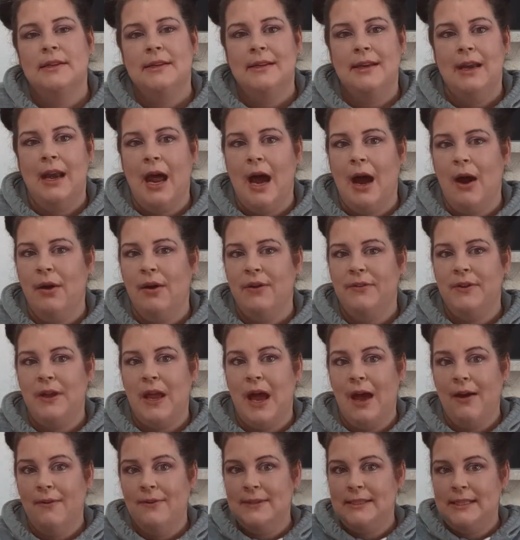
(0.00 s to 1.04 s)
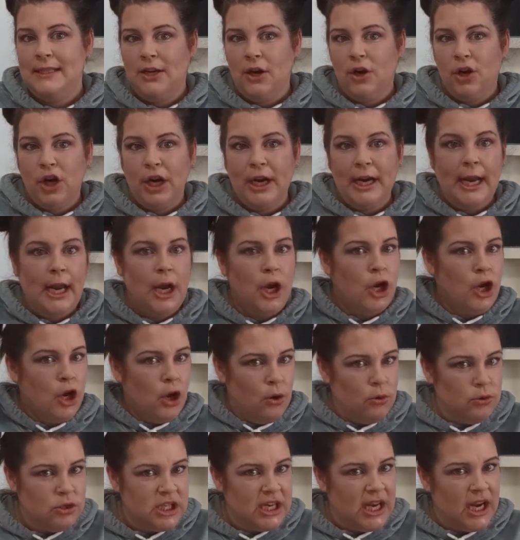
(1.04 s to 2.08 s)
Now, if you haven't seen it already,
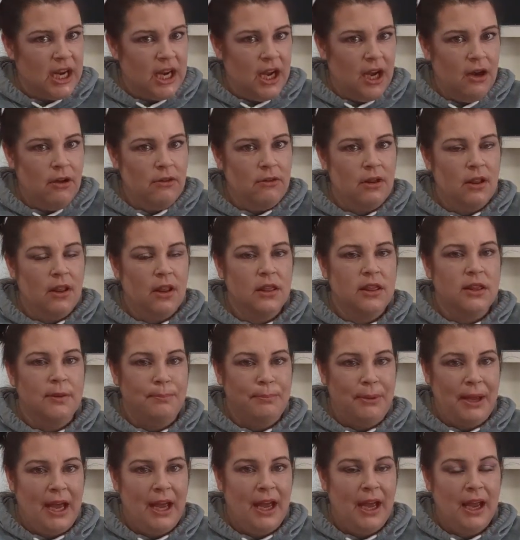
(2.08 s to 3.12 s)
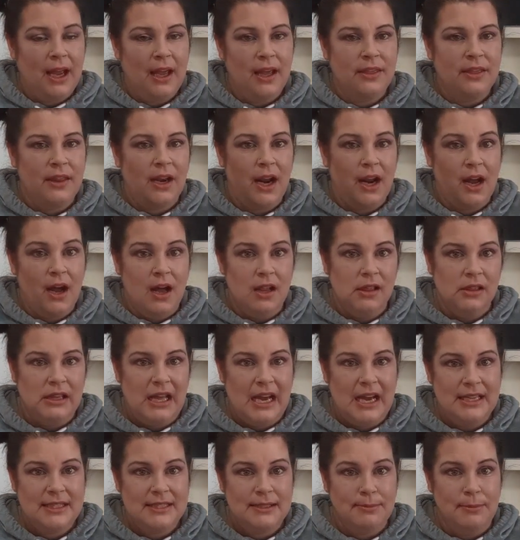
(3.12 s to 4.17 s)
go check out the bag that I got
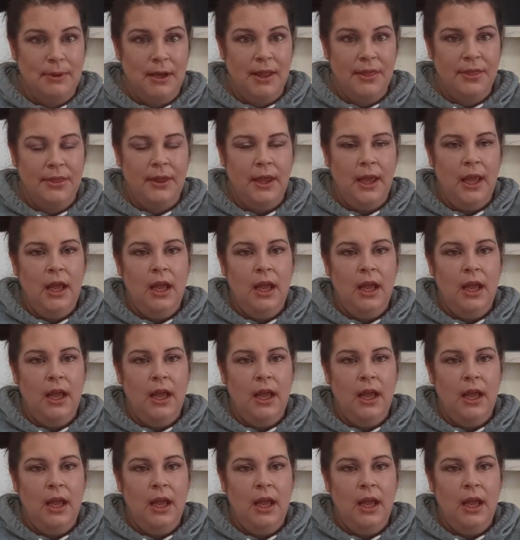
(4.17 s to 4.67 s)
last month.